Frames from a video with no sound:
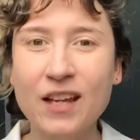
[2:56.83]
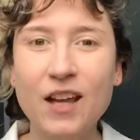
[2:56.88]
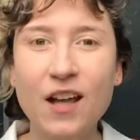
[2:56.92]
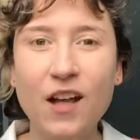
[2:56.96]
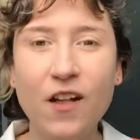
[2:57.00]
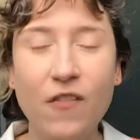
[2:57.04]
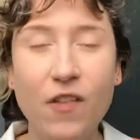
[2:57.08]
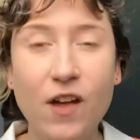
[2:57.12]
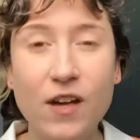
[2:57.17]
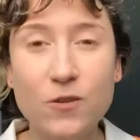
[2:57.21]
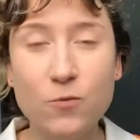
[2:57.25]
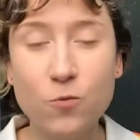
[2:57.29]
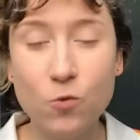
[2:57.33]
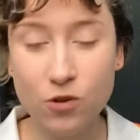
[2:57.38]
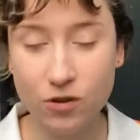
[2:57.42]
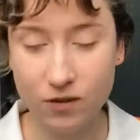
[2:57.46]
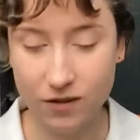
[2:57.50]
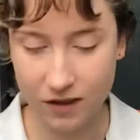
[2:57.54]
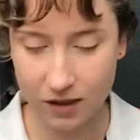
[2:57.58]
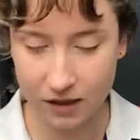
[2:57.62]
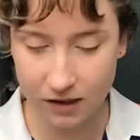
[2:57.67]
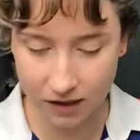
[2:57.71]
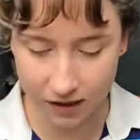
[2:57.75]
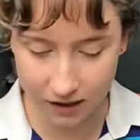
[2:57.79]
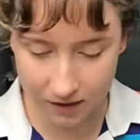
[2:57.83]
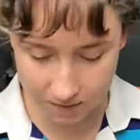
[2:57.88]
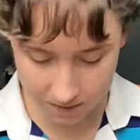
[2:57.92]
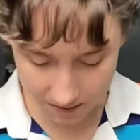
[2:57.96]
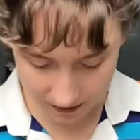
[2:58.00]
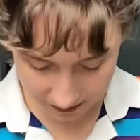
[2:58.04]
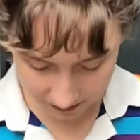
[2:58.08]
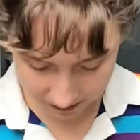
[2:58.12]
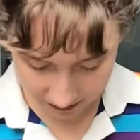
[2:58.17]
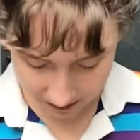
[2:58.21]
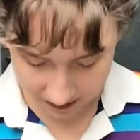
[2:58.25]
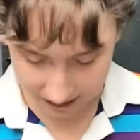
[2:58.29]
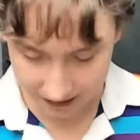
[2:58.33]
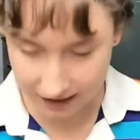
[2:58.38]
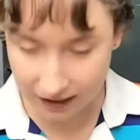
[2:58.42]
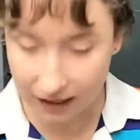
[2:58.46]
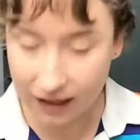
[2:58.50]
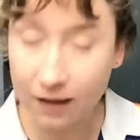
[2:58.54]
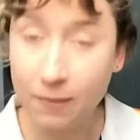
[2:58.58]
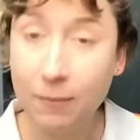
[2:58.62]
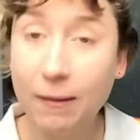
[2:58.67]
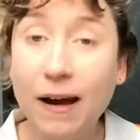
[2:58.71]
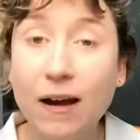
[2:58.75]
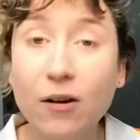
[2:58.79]
That's one thing that can be said
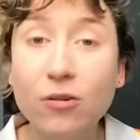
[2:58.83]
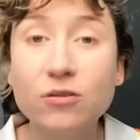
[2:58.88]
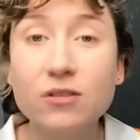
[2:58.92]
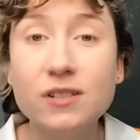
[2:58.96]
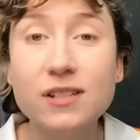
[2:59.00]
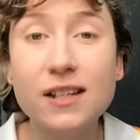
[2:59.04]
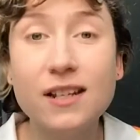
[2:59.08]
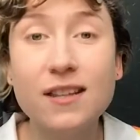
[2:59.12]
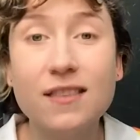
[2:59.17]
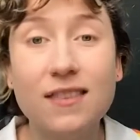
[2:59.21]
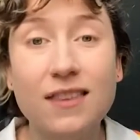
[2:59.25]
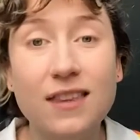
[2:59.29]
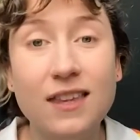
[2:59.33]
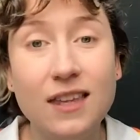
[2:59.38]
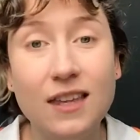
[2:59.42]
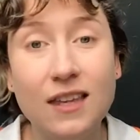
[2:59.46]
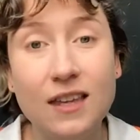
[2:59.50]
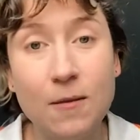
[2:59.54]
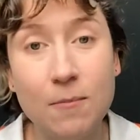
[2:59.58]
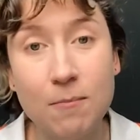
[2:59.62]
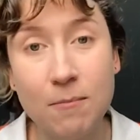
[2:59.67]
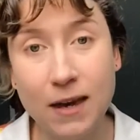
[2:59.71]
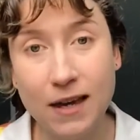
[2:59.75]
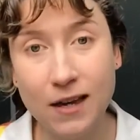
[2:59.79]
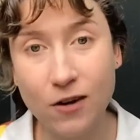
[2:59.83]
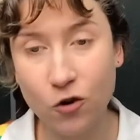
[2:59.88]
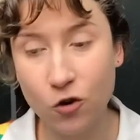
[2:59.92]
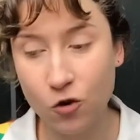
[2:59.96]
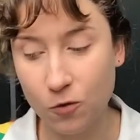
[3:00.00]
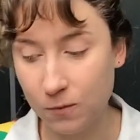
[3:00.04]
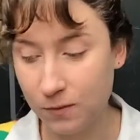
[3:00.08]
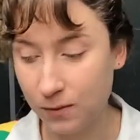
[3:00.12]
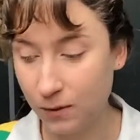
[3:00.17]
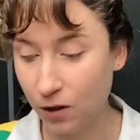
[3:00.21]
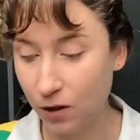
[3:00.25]
about the makeup